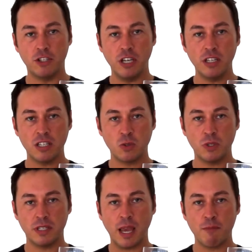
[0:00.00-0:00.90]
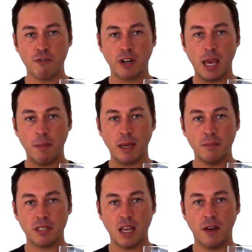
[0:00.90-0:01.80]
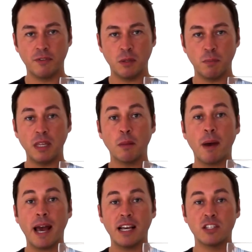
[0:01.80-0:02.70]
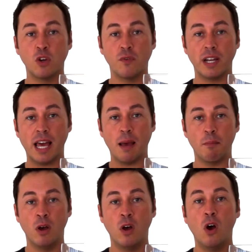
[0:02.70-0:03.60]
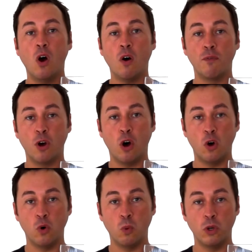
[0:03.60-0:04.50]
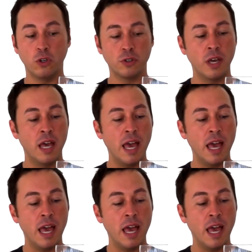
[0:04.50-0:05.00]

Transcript: Jesus was now proclaiming himself to be the Passover lamb of the whole world.